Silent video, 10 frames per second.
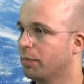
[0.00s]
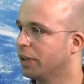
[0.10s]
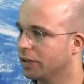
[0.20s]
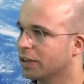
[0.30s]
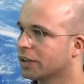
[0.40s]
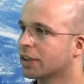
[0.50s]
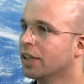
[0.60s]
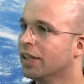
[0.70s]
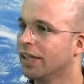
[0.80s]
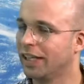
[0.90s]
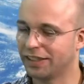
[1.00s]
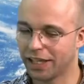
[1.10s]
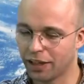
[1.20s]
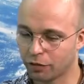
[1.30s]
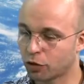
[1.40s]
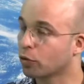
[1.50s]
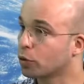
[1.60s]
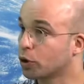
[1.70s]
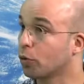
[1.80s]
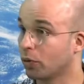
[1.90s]
Because it's kind of
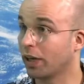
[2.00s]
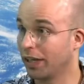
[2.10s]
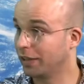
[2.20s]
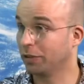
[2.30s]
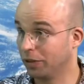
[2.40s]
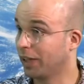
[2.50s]
crucial, like